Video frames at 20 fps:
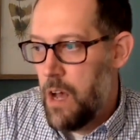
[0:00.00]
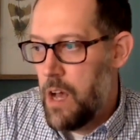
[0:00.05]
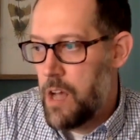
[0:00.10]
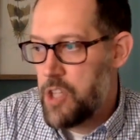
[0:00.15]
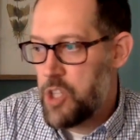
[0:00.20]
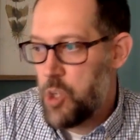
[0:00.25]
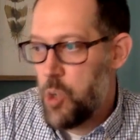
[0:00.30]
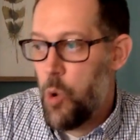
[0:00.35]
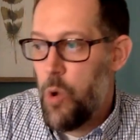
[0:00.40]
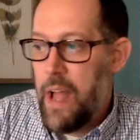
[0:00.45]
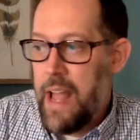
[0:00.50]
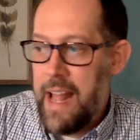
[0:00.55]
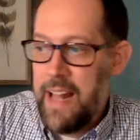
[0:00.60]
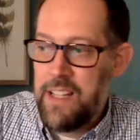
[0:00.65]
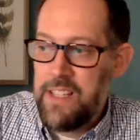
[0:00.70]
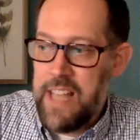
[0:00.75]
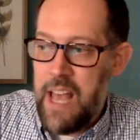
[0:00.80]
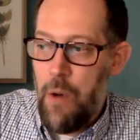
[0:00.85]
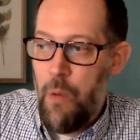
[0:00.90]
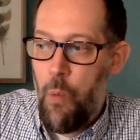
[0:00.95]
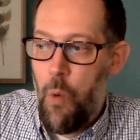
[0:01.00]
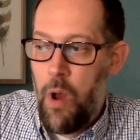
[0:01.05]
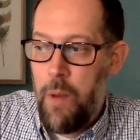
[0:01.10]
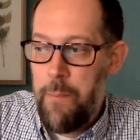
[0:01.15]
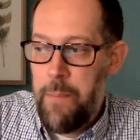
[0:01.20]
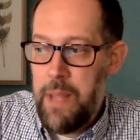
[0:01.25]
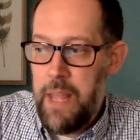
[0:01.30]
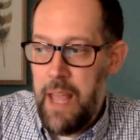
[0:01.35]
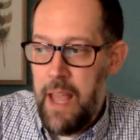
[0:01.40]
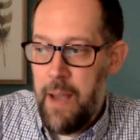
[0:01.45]
School ends at 1
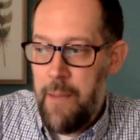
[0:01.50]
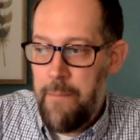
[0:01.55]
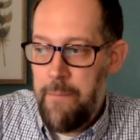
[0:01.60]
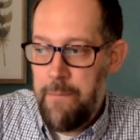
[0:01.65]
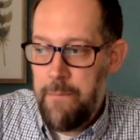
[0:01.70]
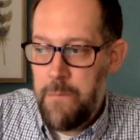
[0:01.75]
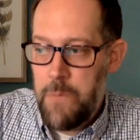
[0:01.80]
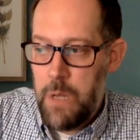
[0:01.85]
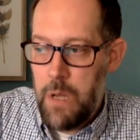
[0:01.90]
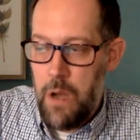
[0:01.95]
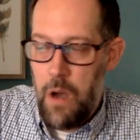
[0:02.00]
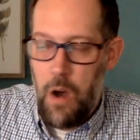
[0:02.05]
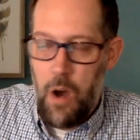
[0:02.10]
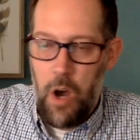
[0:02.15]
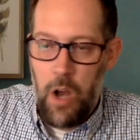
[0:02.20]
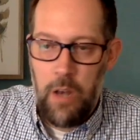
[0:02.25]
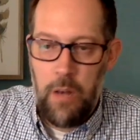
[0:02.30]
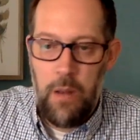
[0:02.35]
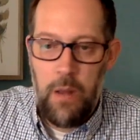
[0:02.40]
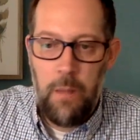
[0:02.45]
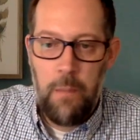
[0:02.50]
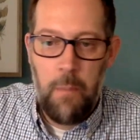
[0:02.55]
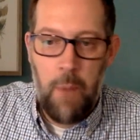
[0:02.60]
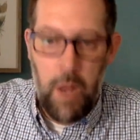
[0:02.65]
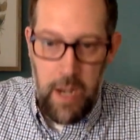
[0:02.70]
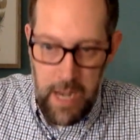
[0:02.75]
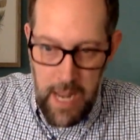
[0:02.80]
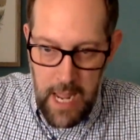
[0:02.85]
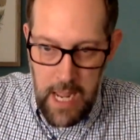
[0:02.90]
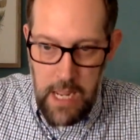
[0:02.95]
p.m. on
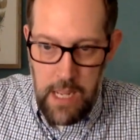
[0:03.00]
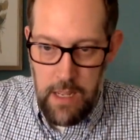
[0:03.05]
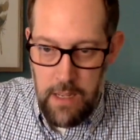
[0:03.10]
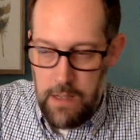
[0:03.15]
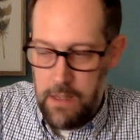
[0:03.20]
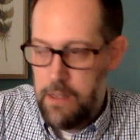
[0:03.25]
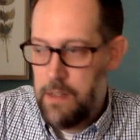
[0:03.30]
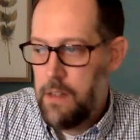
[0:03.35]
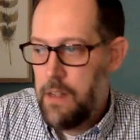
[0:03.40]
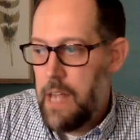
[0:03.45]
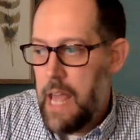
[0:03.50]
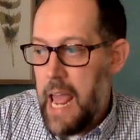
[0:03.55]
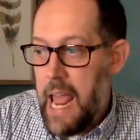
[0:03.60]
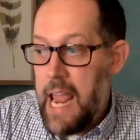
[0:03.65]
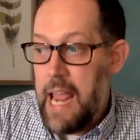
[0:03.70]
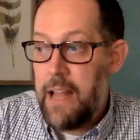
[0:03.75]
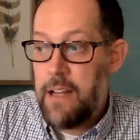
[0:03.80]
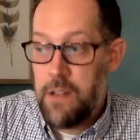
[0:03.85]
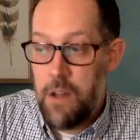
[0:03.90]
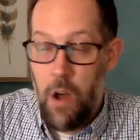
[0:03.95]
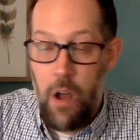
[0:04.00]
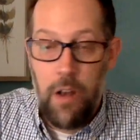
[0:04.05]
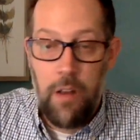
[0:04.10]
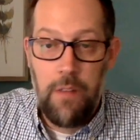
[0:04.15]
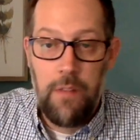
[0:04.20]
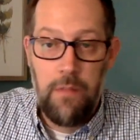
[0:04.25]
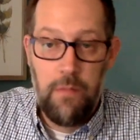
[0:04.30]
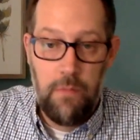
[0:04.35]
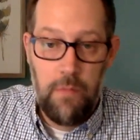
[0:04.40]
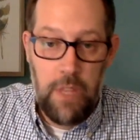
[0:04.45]
Monday and
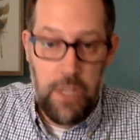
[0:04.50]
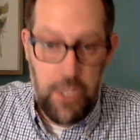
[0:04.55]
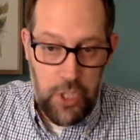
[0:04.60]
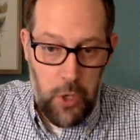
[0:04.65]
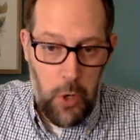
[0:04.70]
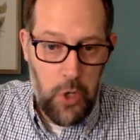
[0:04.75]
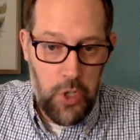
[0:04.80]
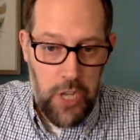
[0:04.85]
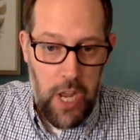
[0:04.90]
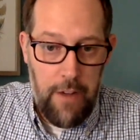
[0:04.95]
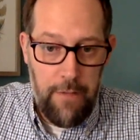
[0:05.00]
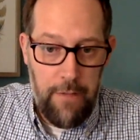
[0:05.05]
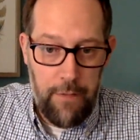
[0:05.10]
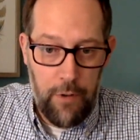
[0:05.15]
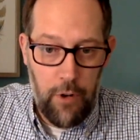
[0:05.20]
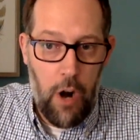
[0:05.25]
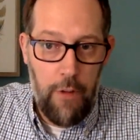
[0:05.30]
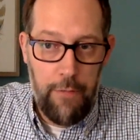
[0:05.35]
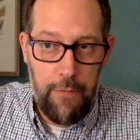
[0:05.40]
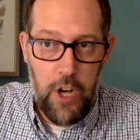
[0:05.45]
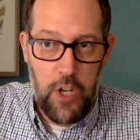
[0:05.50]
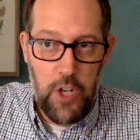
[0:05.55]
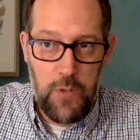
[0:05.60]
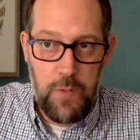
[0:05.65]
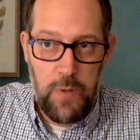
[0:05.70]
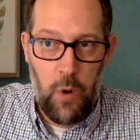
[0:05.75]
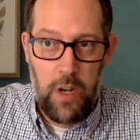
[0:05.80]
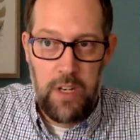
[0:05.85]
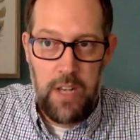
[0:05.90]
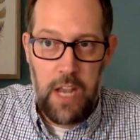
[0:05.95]
on this Thursday for our
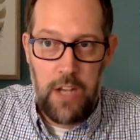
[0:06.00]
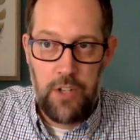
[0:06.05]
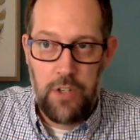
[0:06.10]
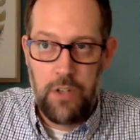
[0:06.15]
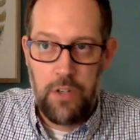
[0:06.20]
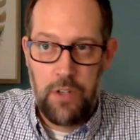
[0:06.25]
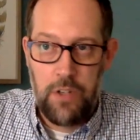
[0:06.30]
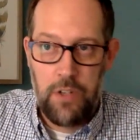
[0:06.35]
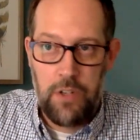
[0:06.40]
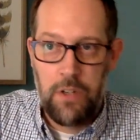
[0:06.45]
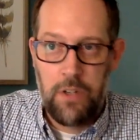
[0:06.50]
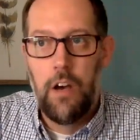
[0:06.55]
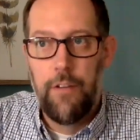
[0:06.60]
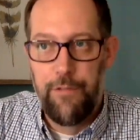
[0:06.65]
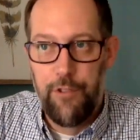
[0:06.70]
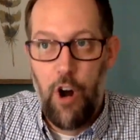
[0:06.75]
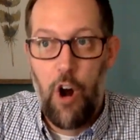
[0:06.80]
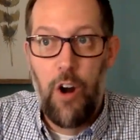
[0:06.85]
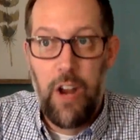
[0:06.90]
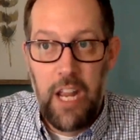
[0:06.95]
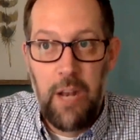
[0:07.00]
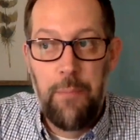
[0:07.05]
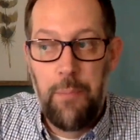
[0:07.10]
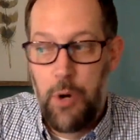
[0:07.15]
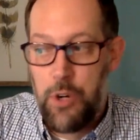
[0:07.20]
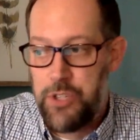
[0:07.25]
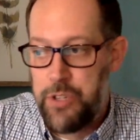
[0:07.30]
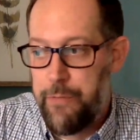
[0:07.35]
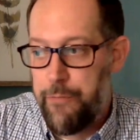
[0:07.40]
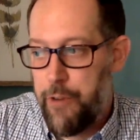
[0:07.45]
freshman orientation, for our
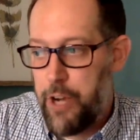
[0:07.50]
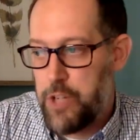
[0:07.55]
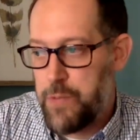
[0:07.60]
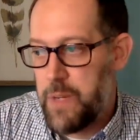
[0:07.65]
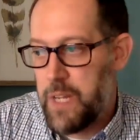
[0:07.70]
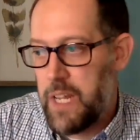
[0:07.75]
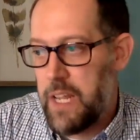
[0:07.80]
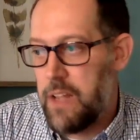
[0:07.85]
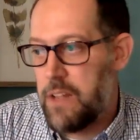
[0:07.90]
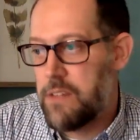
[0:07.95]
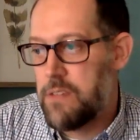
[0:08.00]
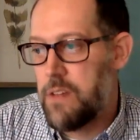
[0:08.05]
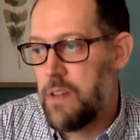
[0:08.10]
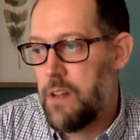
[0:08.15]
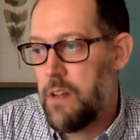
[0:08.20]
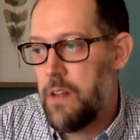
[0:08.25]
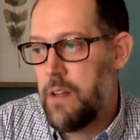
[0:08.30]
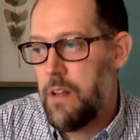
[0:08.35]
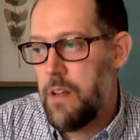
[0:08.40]
in-person freshman kids.